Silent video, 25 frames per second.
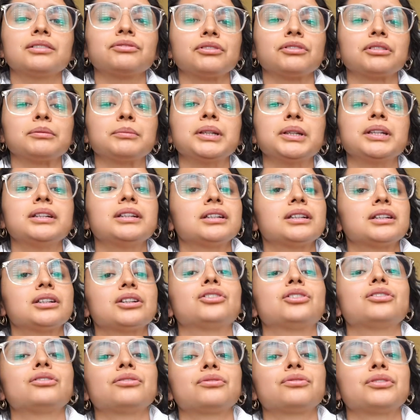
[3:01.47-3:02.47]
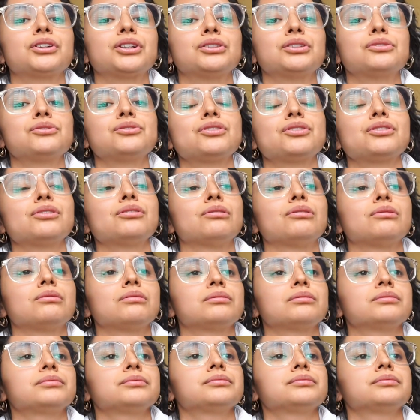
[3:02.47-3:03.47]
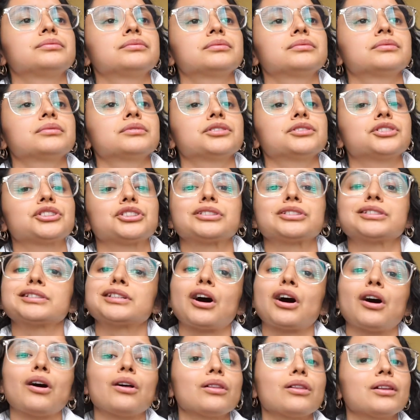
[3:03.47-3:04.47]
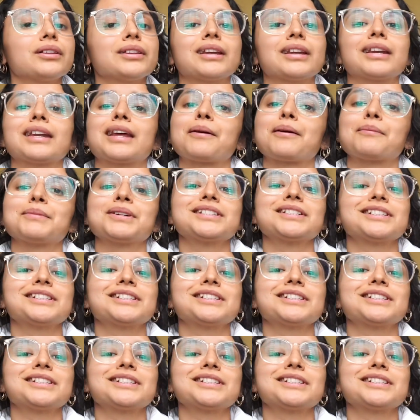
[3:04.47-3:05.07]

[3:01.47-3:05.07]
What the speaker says: for me, he could do for you too. Just call on the name of